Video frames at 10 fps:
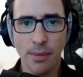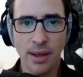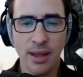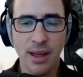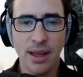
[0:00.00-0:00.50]

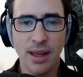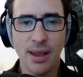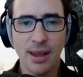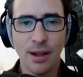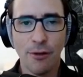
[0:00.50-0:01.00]
But
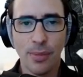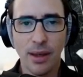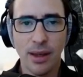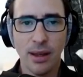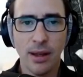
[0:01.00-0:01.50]
instead of
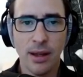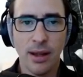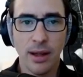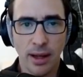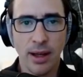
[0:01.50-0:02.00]
being,
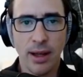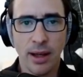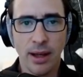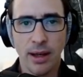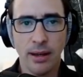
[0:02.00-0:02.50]

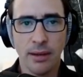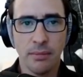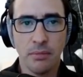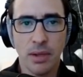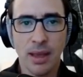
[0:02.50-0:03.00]

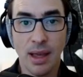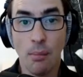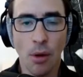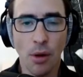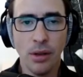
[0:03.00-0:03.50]
let's say, a
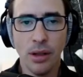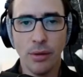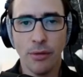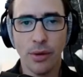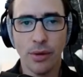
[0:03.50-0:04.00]

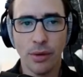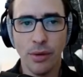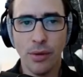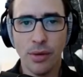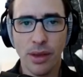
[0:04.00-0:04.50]
model of what to
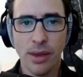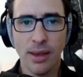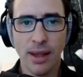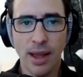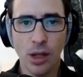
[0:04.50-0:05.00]
do, this is
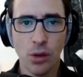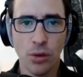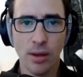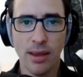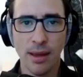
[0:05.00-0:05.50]
an
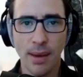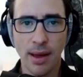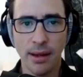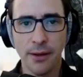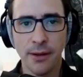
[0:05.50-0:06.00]
actual
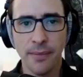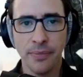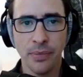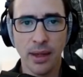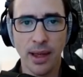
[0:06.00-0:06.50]
schematic.
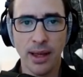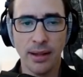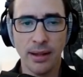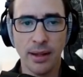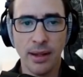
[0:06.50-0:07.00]
And